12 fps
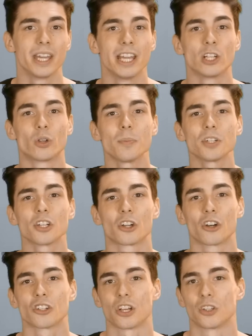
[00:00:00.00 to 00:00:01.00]
Encryption
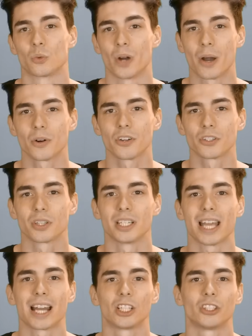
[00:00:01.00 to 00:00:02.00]
occurs on the router, so the
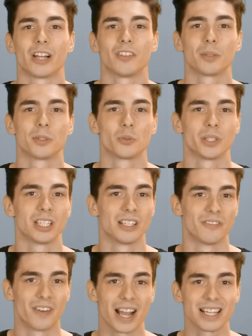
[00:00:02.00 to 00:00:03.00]
data traveling between the
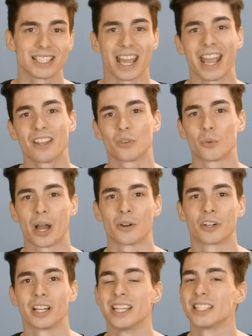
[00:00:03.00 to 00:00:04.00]
device and the
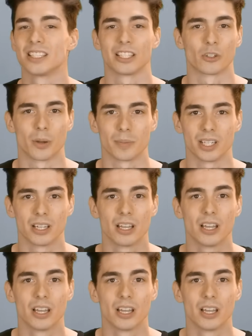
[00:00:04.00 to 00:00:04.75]
router isn't encrypted.